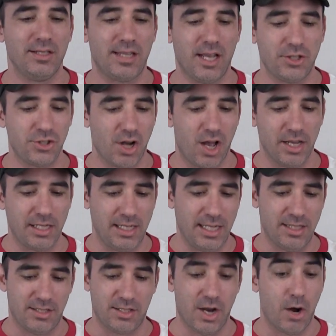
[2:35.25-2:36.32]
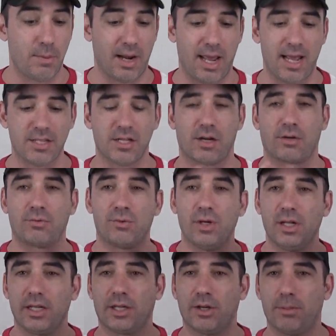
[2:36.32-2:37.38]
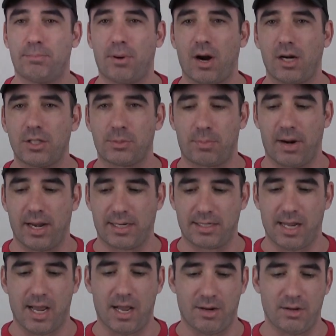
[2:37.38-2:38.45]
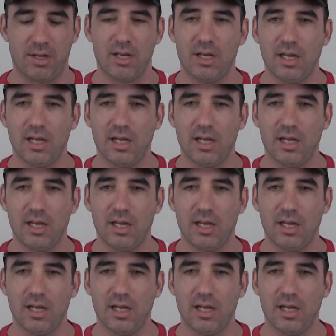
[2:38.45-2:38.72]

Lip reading: Tells you all you need to know, but it has a really good parts breakdown.